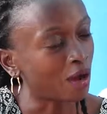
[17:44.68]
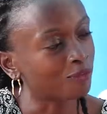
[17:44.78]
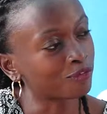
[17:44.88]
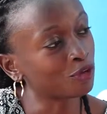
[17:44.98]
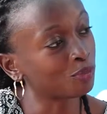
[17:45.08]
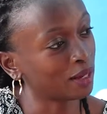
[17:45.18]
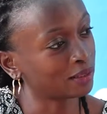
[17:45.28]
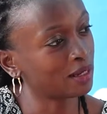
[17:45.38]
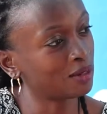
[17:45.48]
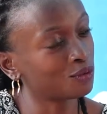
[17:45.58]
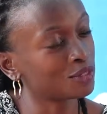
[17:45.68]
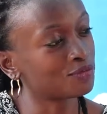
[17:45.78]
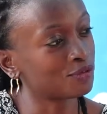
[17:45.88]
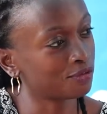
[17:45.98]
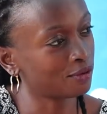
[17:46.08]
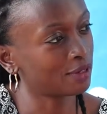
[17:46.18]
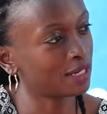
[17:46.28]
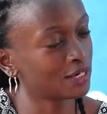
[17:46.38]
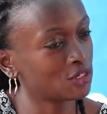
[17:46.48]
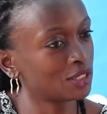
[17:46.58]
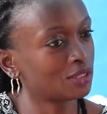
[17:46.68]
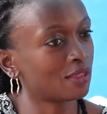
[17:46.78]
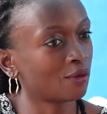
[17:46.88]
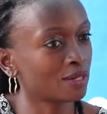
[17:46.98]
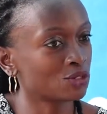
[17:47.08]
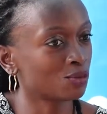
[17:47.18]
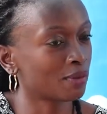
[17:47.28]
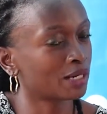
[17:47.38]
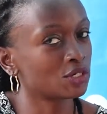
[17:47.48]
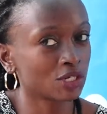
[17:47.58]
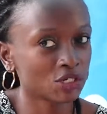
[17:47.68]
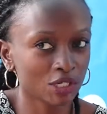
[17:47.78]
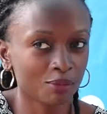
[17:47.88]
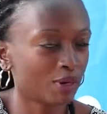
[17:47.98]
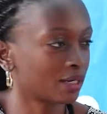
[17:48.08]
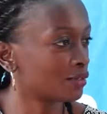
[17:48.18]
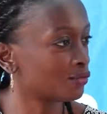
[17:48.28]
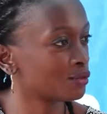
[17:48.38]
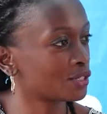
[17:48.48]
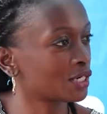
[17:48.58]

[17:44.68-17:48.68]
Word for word: our fuel partner, who is Vivo Energy, mm-hmm. they're the ones who manage the Shell branded fuel